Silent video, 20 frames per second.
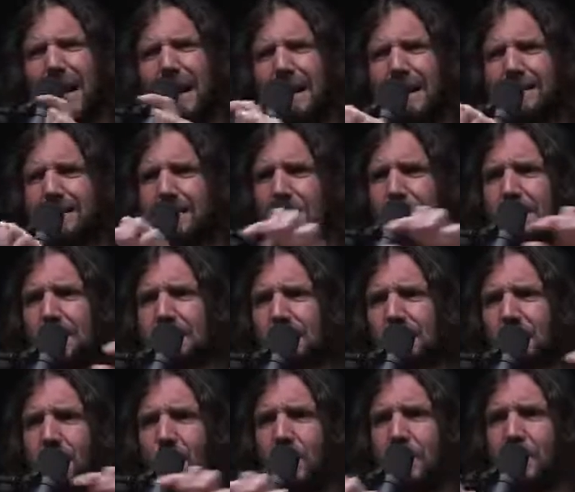guess I do get the
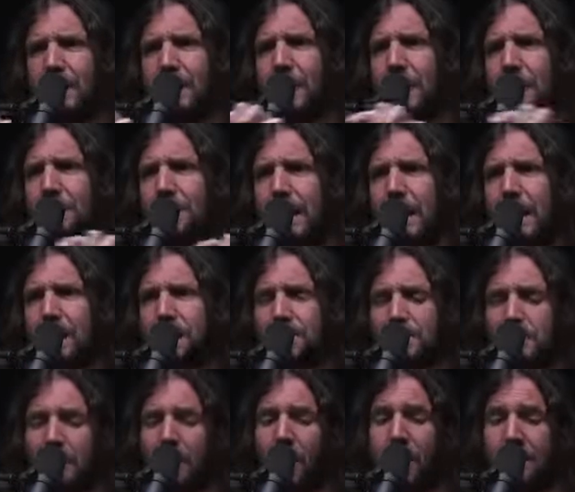little window notification,
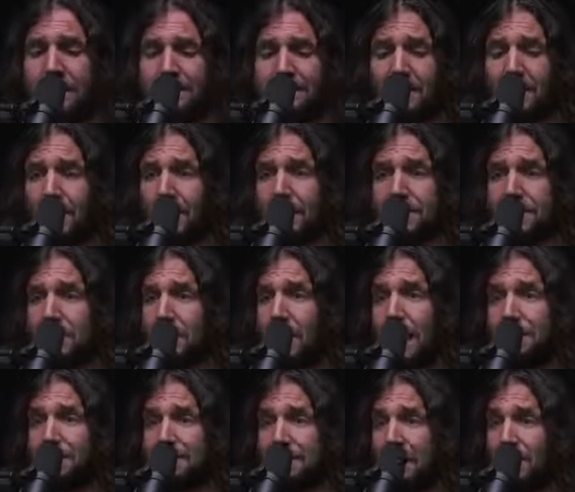but all I see are those 2 apps,